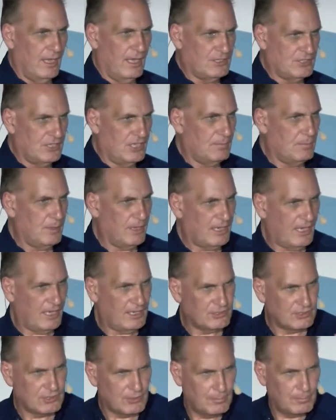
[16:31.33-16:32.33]
As he
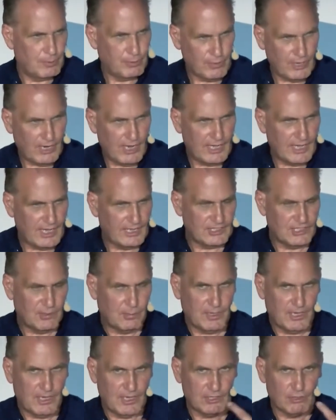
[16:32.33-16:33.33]
began to pray, as he
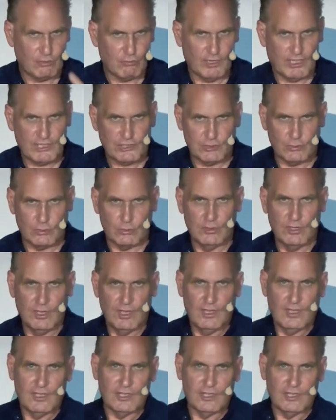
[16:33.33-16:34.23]
began to wrestle,